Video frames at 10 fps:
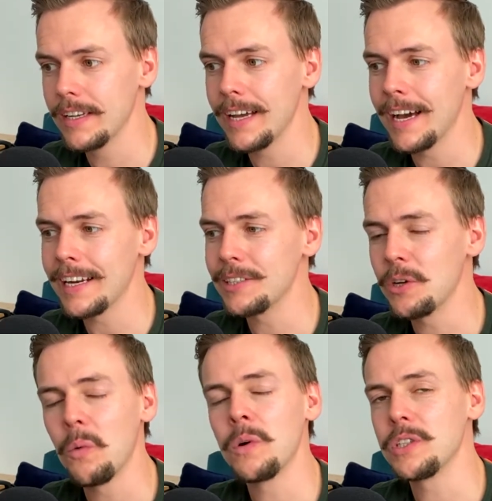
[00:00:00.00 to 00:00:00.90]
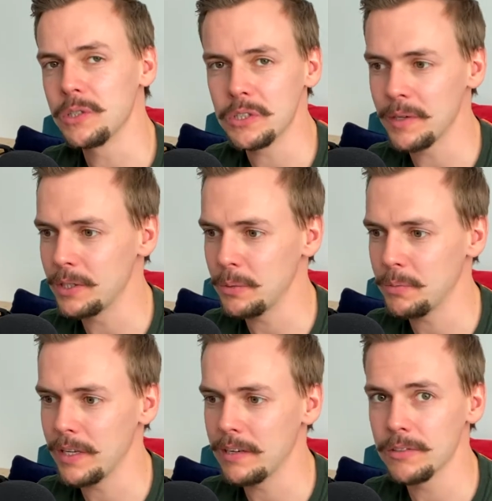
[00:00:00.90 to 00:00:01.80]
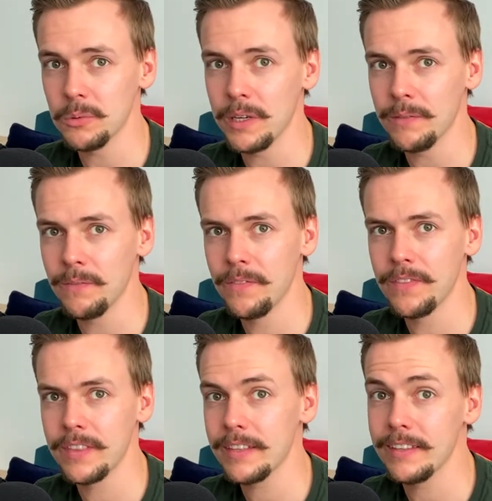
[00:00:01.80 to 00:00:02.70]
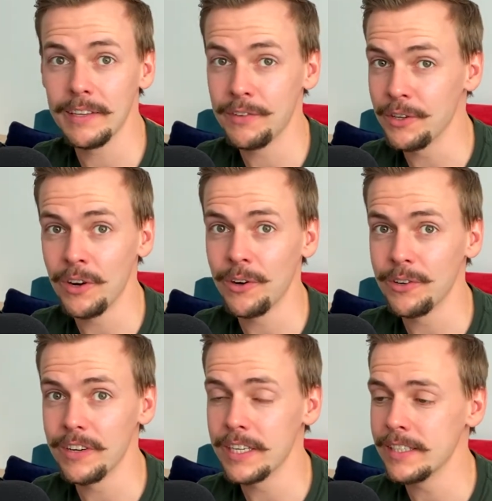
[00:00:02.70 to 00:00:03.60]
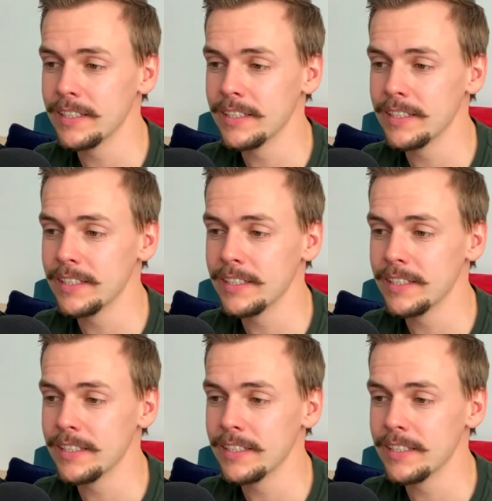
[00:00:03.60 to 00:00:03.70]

and I don't want you to end up there as well, if you're not already.